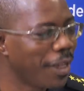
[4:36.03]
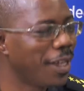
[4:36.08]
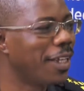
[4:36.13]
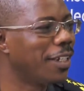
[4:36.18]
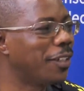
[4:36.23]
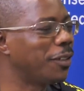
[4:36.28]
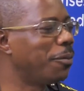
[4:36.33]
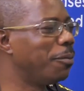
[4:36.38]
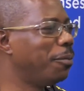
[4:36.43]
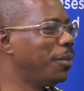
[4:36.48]

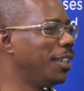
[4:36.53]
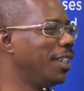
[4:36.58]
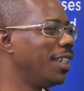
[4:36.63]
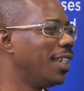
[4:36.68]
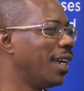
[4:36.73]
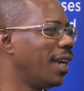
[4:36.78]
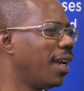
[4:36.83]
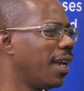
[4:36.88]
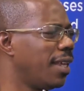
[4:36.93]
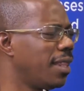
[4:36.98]
to
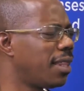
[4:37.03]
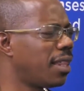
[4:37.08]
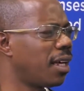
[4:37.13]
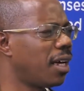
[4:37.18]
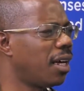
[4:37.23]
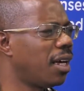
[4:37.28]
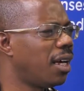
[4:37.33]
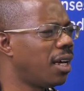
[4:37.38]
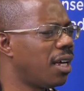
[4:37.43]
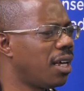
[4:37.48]
be
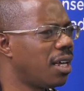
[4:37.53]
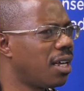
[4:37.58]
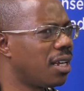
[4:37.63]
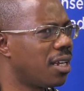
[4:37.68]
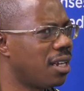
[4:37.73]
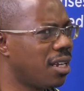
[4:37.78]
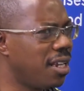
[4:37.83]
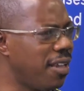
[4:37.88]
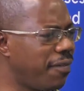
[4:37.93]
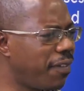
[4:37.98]
either
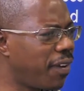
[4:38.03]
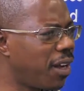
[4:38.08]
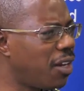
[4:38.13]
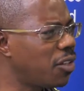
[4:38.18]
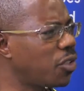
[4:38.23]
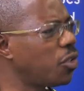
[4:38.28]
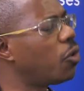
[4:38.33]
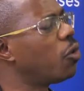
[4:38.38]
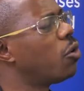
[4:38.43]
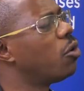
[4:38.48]
difficult
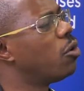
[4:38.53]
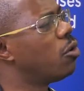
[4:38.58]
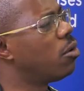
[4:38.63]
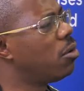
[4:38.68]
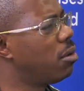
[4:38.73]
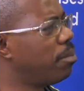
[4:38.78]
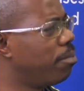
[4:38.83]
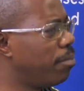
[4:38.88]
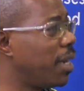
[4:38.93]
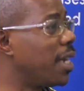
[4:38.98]
or
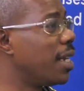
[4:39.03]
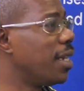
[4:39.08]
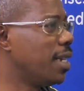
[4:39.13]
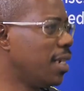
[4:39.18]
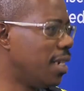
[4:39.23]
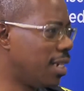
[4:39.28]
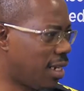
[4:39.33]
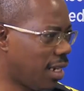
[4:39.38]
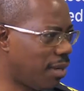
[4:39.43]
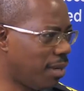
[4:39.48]
may need
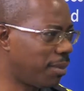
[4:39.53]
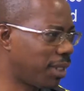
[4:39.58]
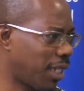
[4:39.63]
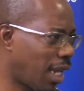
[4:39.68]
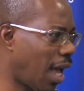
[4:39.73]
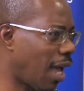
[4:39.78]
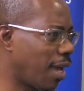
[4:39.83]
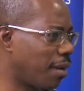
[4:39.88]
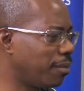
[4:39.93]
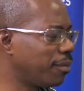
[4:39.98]
some
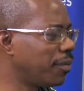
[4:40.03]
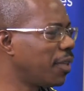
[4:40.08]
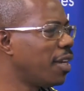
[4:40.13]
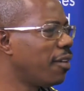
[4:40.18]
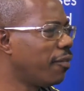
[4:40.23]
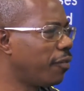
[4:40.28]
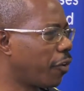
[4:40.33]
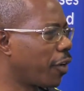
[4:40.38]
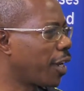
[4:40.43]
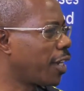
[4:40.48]
time
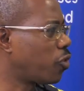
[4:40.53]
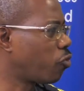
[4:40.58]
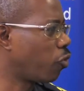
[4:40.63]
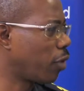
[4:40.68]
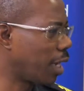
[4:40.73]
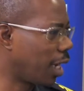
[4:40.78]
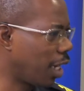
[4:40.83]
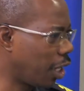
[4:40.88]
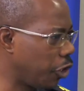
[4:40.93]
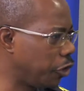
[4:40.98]
for us to
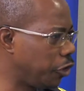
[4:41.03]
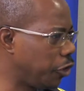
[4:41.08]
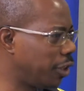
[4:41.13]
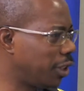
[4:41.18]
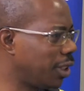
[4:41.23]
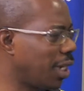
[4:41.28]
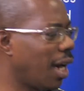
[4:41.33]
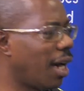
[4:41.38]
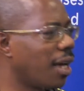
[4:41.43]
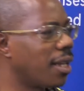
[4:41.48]
engage
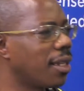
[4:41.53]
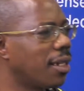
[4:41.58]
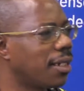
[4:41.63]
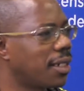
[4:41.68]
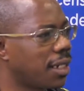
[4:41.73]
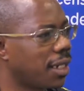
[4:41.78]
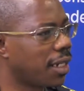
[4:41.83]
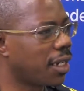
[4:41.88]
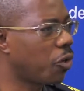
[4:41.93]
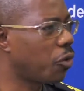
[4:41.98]
other
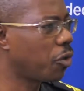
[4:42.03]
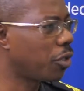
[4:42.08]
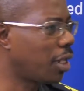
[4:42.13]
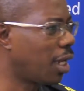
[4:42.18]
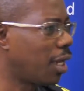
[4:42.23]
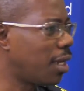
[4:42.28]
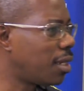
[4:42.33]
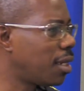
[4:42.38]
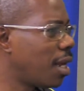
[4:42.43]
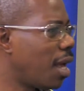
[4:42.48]

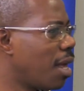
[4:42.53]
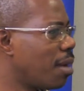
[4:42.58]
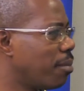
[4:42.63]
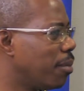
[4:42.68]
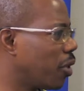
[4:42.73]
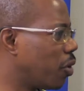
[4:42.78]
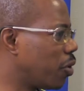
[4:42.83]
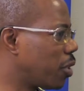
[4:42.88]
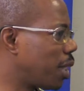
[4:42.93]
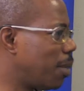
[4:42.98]
stakeholders,
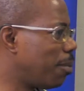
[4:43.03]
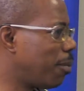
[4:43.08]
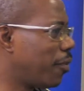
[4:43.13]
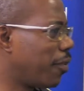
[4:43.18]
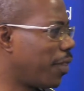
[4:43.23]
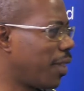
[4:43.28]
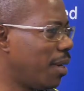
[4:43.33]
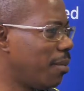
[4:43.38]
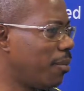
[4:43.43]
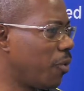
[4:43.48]
because some of
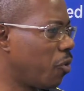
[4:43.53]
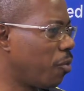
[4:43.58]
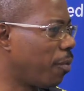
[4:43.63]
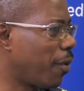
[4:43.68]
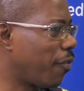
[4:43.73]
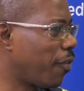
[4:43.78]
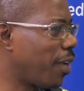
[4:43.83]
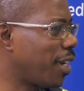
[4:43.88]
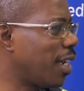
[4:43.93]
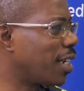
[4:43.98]
them you may
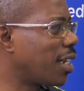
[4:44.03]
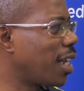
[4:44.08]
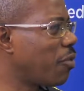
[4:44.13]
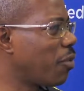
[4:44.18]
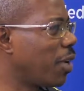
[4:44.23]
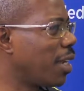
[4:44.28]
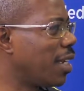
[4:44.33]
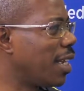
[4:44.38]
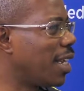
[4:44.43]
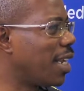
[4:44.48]
find that actually
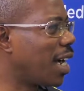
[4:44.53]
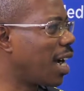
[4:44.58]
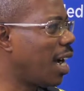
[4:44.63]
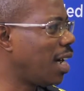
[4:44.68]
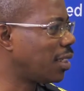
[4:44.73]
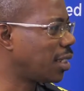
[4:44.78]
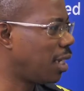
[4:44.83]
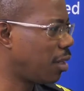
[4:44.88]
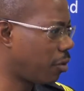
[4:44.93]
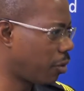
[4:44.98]
they cut
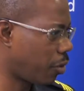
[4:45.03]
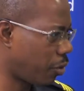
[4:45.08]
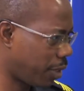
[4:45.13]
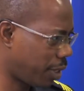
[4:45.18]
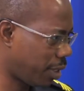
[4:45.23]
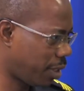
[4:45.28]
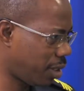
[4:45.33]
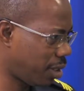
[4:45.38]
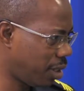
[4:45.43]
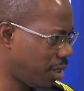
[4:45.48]

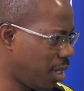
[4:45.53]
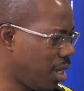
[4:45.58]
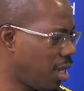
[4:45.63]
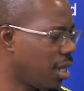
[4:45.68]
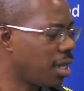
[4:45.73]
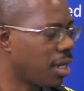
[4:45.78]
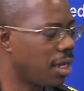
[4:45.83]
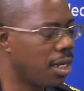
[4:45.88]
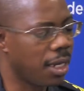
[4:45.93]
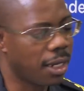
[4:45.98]
across
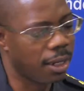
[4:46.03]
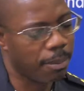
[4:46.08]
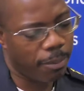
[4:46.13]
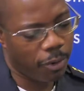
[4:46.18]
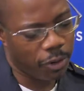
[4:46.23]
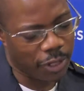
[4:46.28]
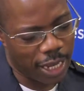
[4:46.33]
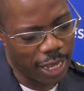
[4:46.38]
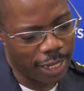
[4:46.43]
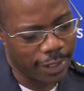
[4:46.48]
the
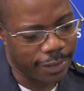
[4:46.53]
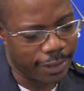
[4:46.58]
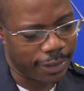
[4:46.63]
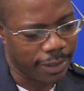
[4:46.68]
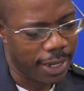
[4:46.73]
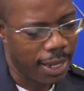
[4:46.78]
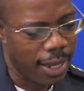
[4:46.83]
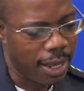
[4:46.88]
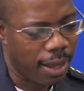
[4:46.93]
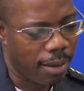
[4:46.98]
borders.
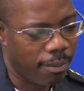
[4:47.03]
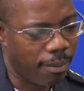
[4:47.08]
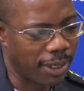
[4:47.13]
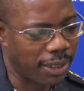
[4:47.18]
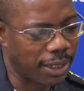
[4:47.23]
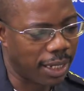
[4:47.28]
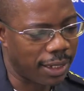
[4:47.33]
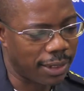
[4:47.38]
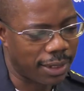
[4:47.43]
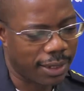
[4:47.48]
But
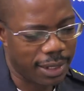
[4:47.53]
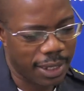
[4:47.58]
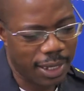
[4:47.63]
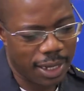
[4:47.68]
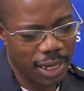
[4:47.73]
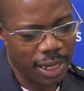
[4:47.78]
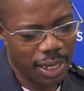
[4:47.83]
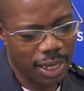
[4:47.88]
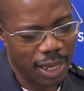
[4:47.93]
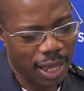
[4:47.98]
I
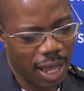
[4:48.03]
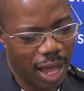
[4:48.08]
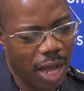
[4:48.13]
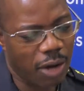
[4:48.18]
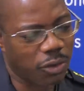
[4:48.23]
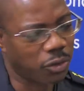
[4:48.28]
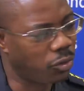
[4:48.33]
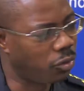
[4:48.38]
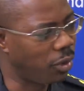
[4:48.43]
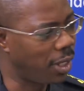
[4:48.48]
think I
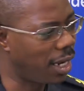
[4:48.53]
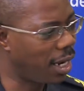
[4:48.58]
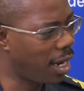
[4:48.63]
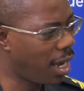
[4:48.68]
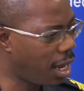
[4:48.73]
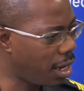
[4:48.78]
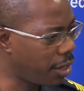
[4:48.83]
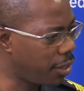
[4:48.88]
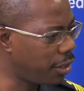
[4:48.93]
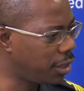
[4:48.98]
would
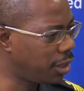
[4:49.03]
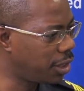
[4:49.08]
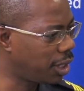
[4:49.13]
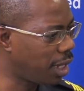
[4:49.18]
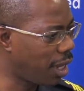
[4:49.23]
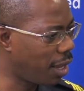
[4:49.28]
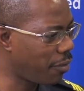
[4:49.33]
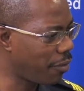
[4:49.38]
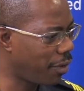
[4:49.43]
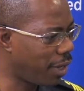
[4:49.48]
encourage,
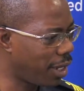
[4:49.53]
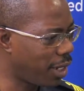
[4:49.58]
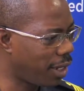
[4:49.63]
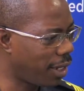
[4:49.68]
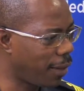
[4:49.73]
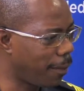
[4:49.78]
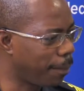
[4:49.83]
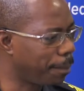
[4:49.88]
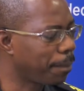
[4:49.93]
actually,